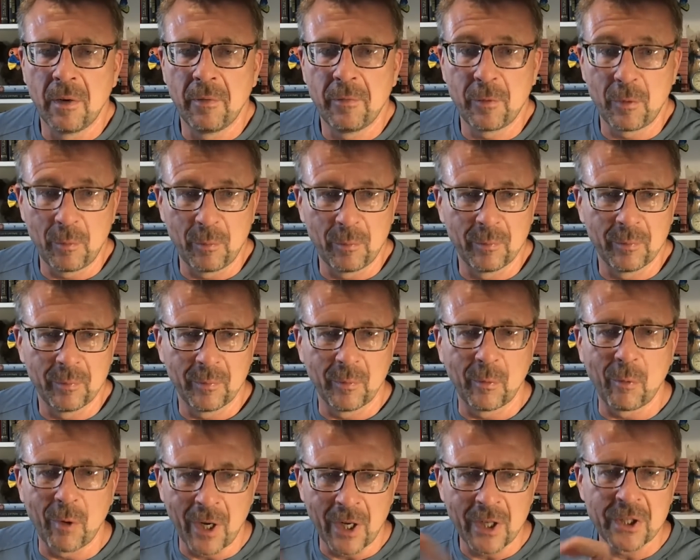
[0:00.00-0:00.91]
from
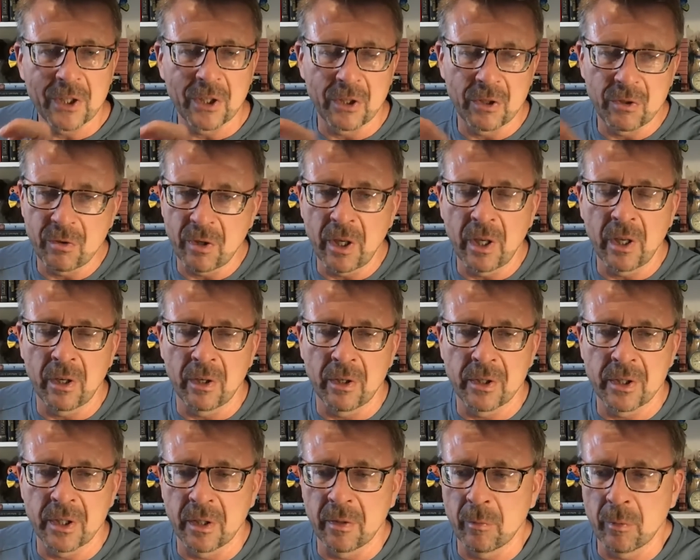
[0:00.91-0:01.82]
Russian
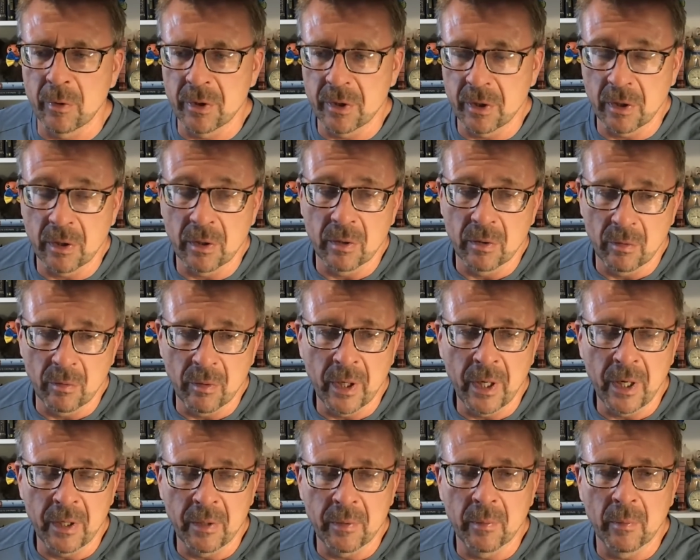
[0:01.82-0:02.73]
traders. It was a
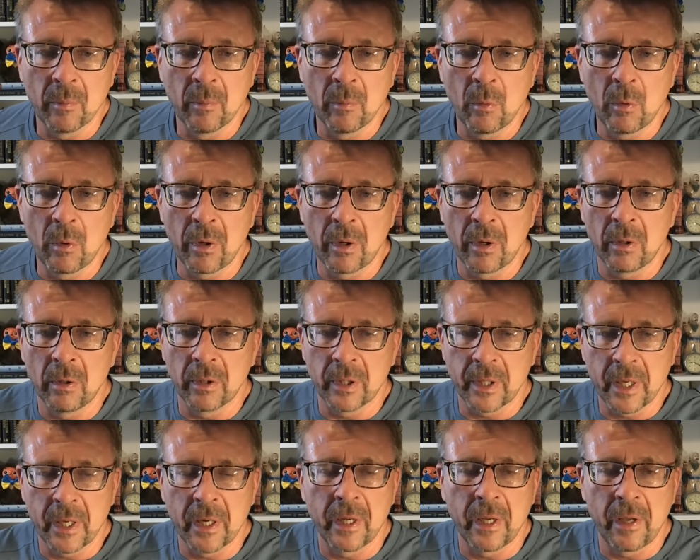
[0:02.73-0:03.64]
great moral
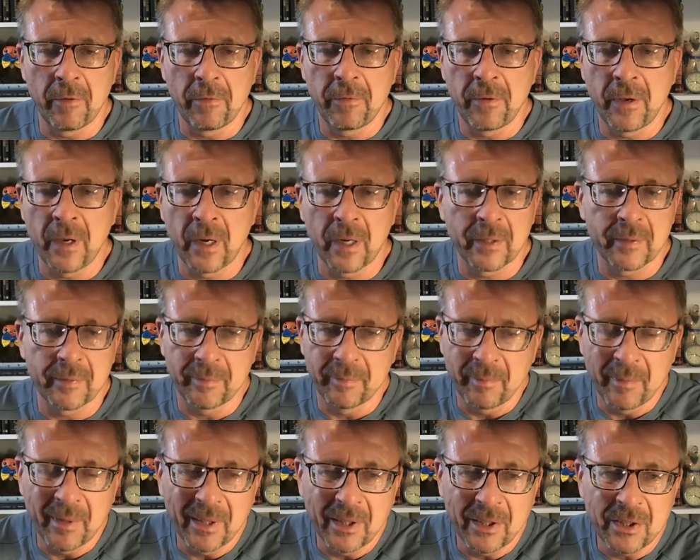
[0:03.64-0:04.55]
kind of effect.
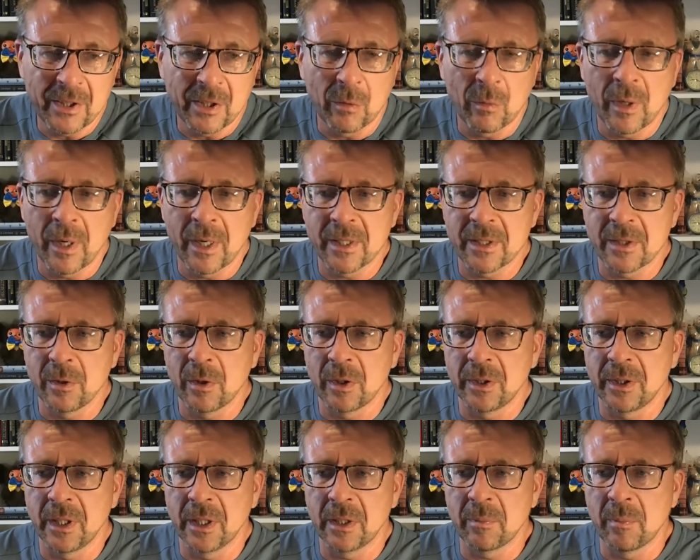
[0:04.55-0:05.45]
Military wise,
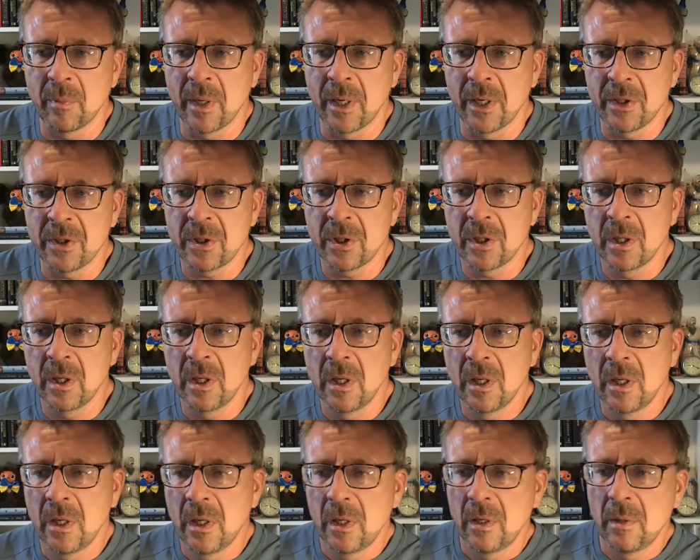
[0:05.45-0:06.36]
not that much,
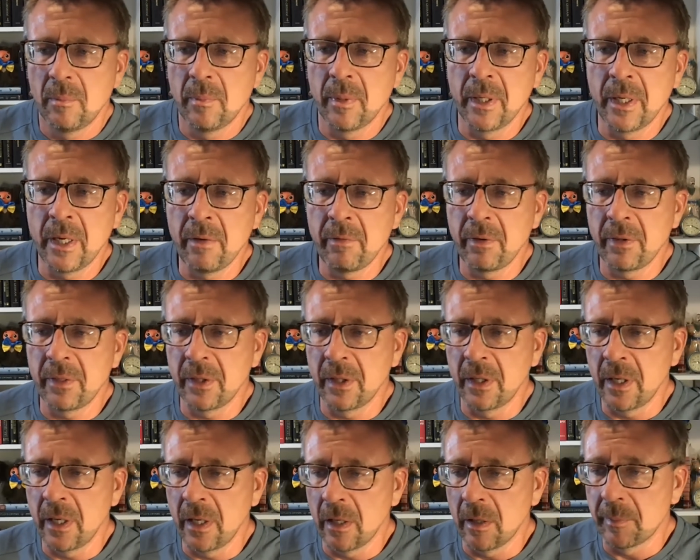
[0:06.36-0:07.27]
but
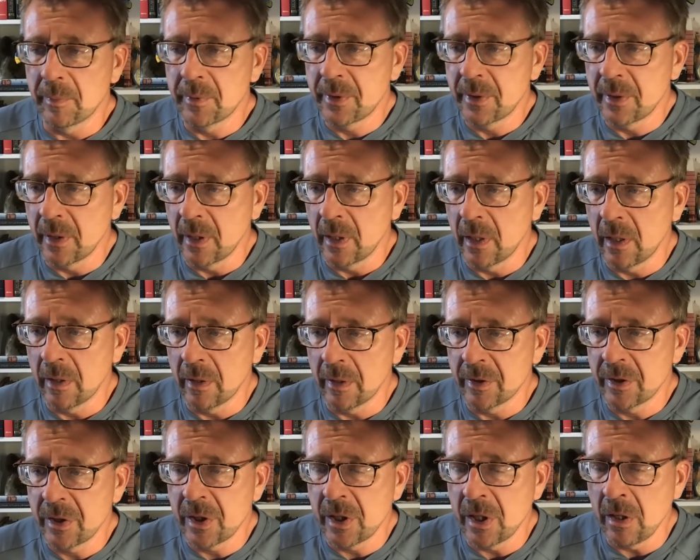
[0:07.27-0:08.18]
everything helps.
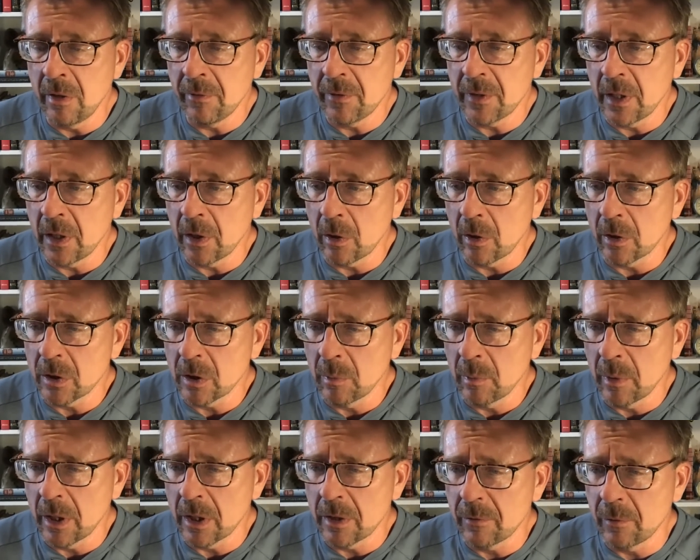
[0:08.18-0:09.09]
Steve, thank you so
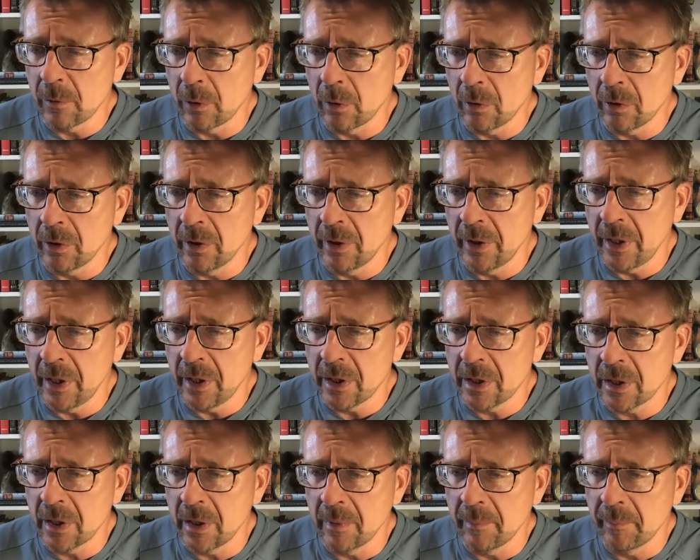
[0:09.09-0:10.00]
much for your
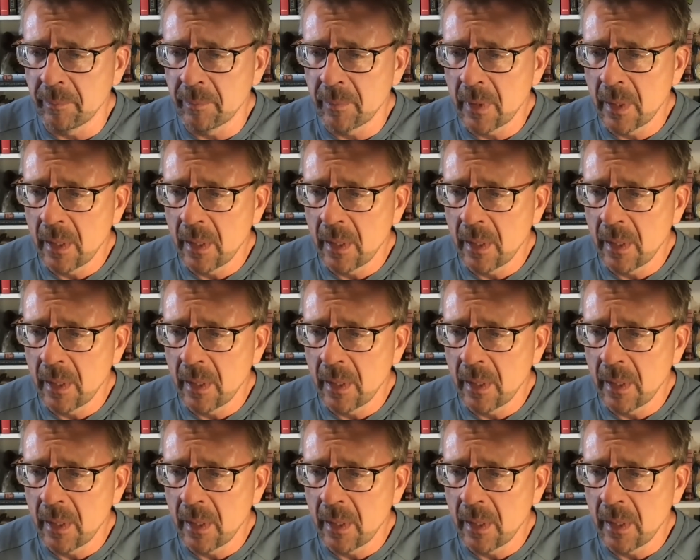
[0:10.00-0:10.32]
donation.